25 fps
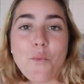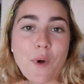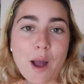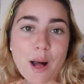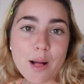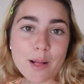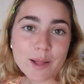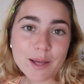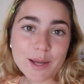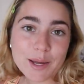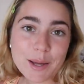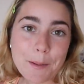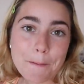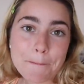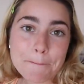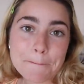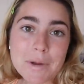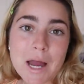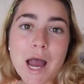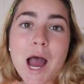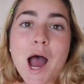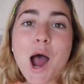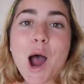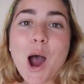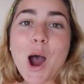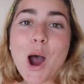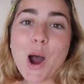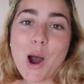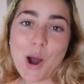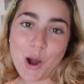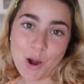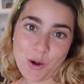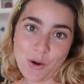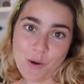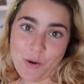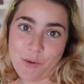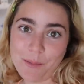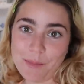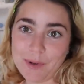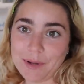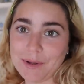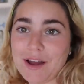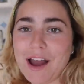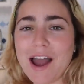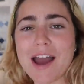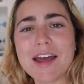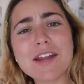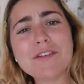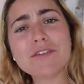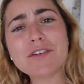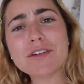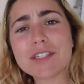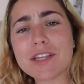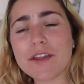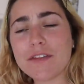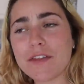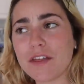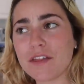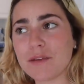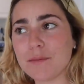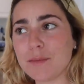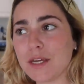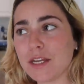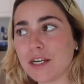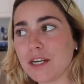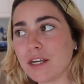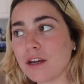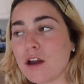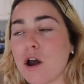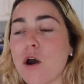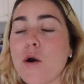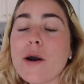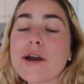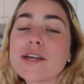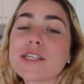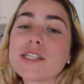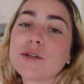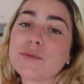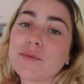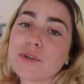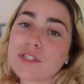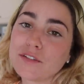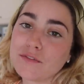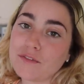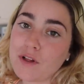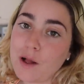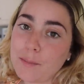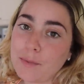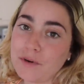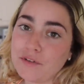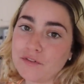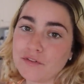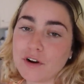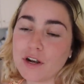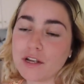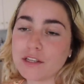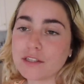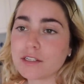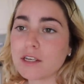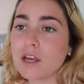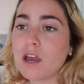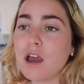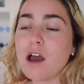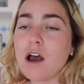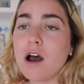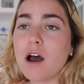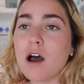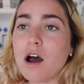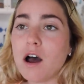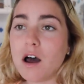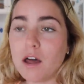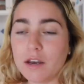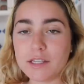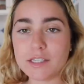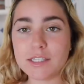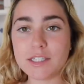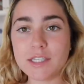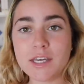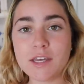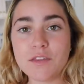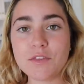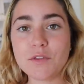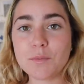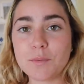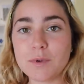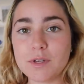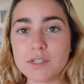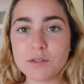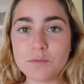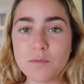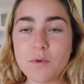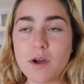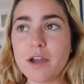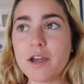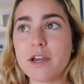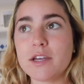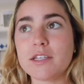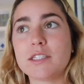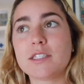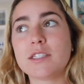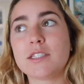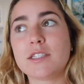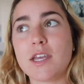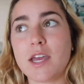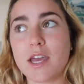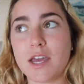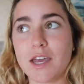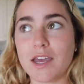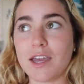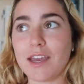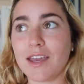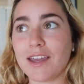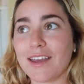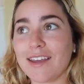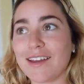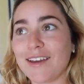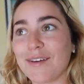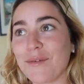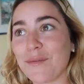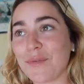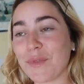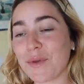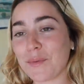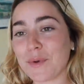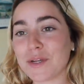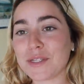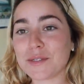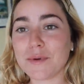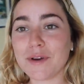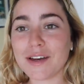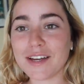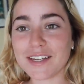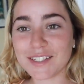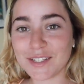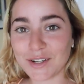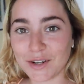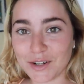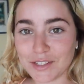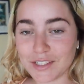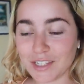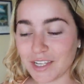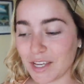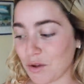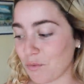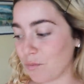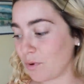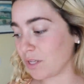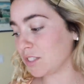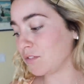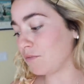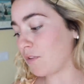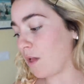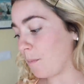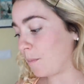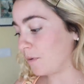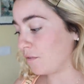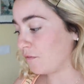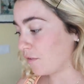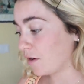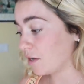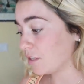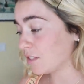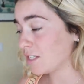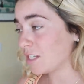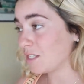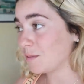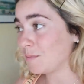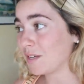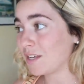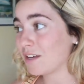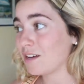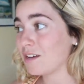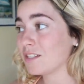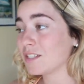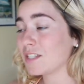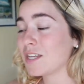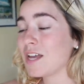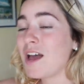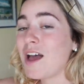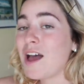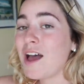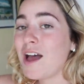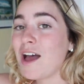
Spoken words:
Welcome home. I never said that in the beginning. Oh, I said what's floppin' friends. Honestly, the reason why I started saying what's floppin' friends is because